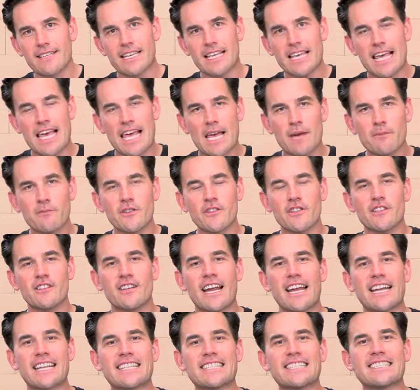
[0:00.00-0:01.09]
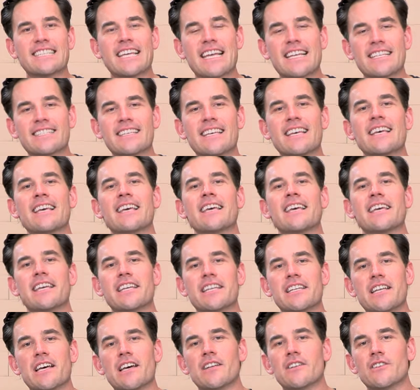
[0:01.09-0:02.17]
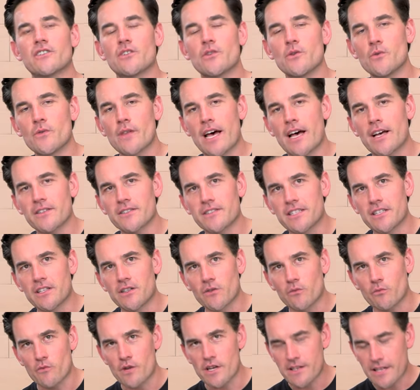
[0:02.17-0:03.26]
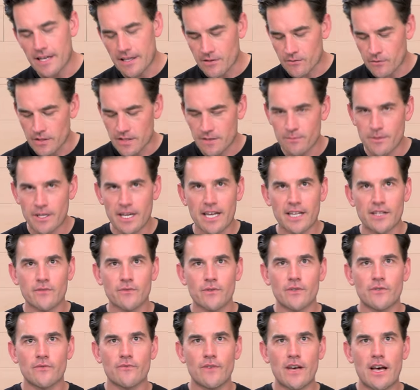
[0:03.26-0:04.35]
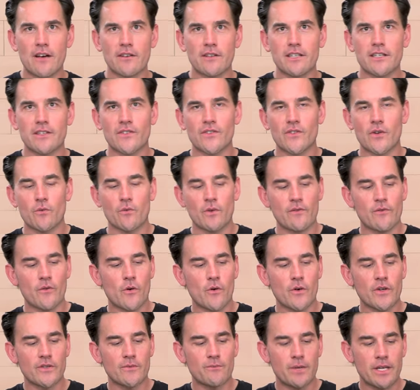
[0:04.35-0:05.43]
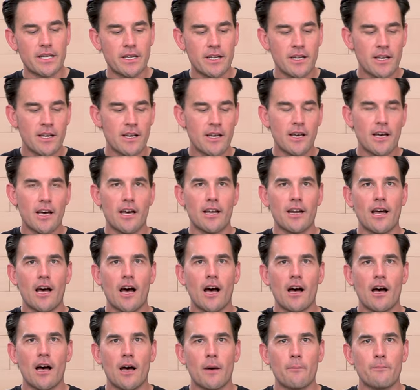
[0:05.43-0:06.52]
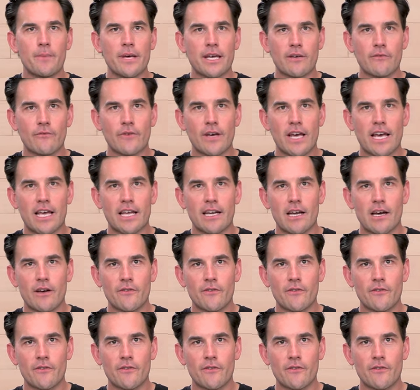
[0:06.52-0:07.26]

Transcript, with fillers: they came to the United States in 2003. That's when Speed Addicts was founded. And so we've always been an, a big fan